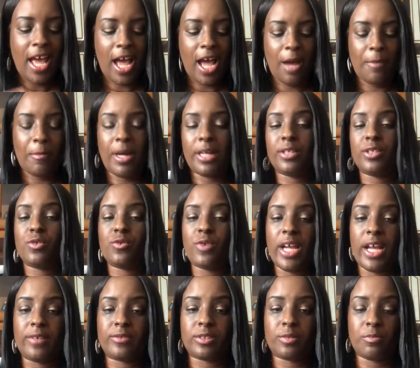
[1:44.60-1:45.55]
I do
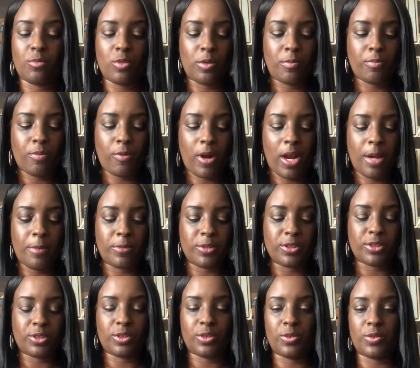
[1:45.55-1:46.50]
have some more
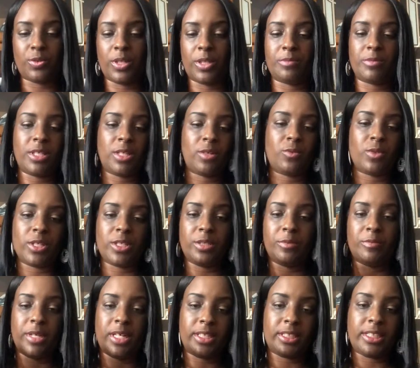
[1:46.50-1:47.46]
primer, so I'm not
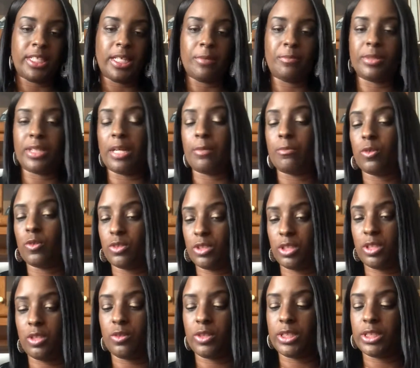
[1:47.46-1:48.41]
worried about that. But I'm going
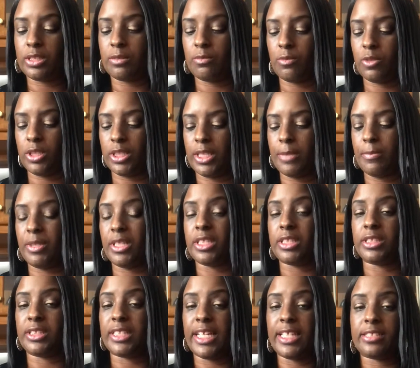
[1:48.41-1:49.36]
to go get some more of that
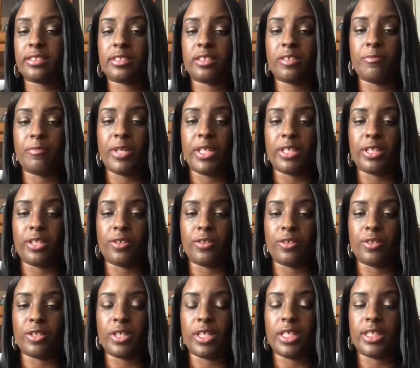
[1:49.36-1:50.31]
because that stuff make
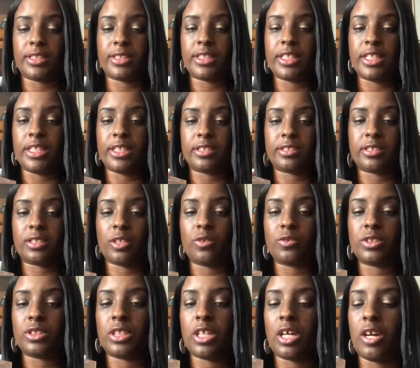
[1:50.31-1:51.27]
your skin
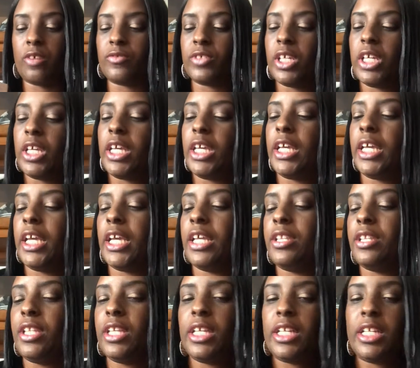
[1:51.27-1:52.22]
so soft.
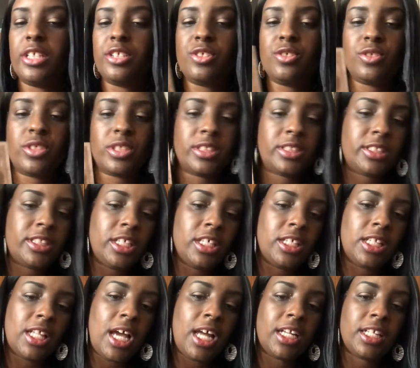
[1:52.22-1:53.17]
And then, as you can see,
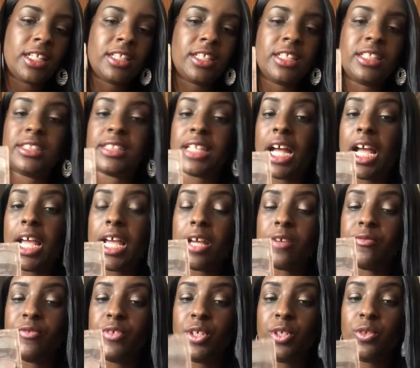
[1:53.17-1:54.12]
a lot of these I
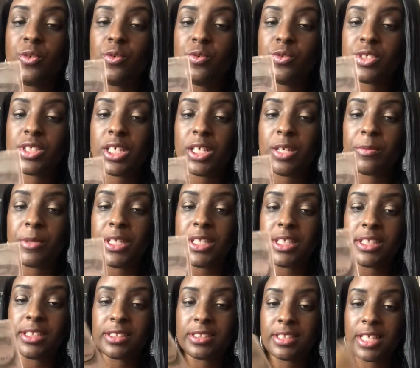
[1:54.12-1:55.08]
have used up.
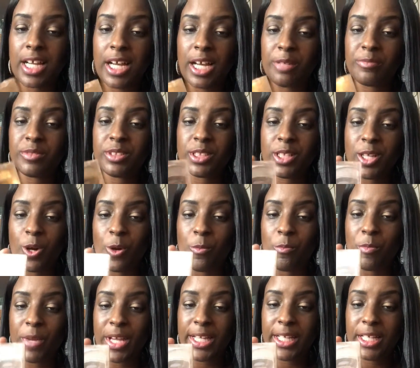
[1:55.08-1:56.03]
It is time to go
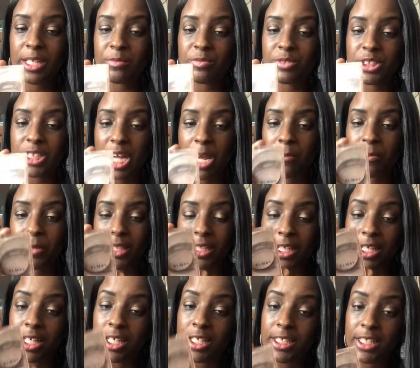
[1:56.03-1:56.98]
makeup
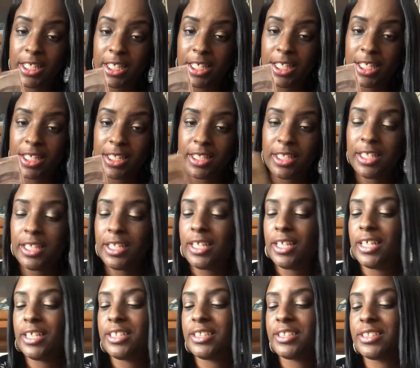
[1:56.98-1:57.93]
shopping again.
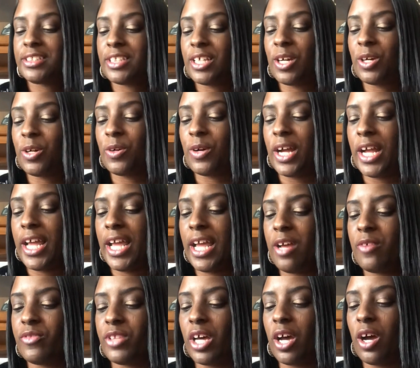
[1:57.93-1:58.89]
So, I
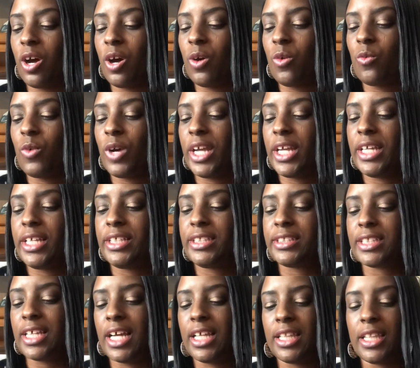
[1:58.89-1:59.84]
have the
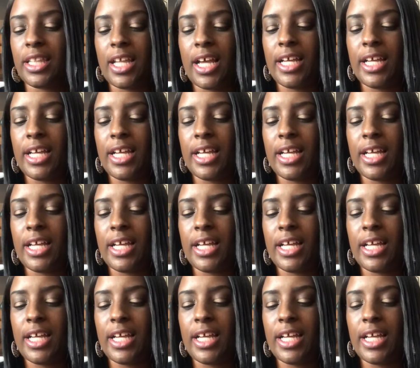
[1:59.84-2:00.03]
Always. I